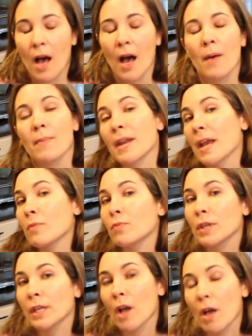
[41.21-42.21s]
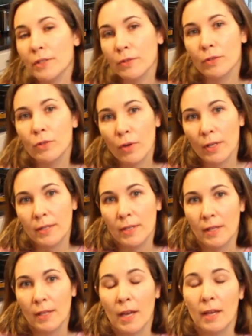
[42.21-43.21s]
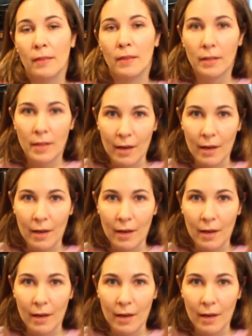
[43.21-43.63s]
And I really also enjoy seeing the